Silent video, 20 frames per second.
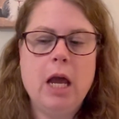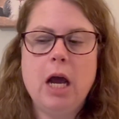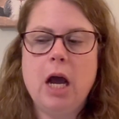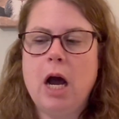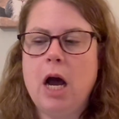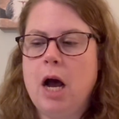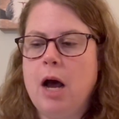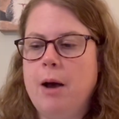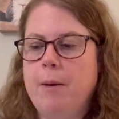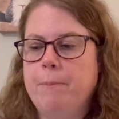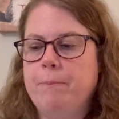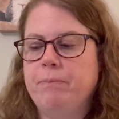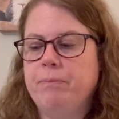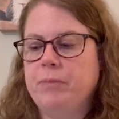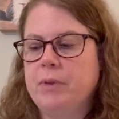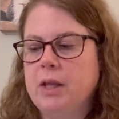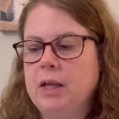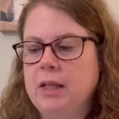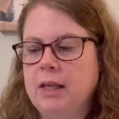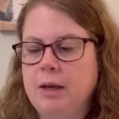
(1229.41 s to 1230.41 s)

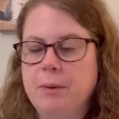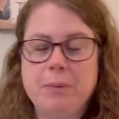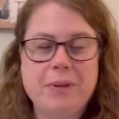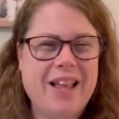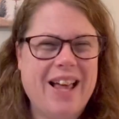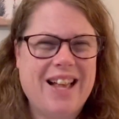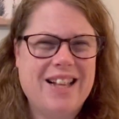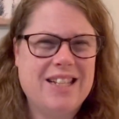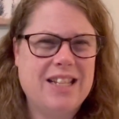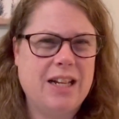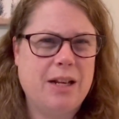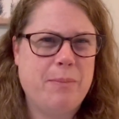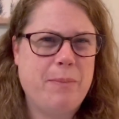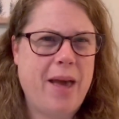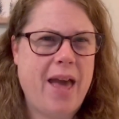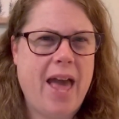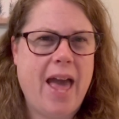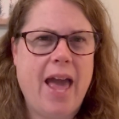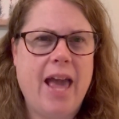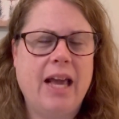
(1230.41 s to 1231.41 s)
like a plastic
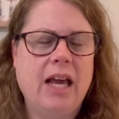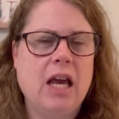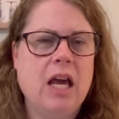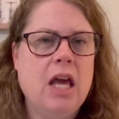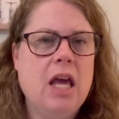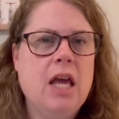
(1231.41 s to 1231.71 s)
bag.